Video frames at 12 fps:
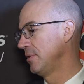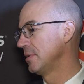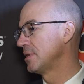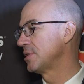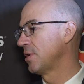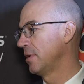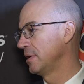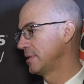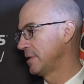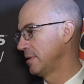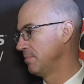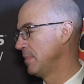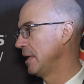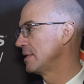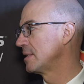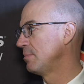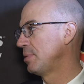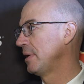They're starting to make
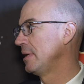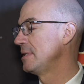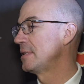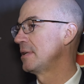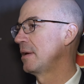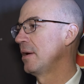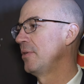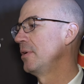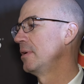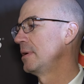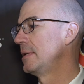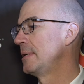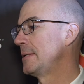some plays together.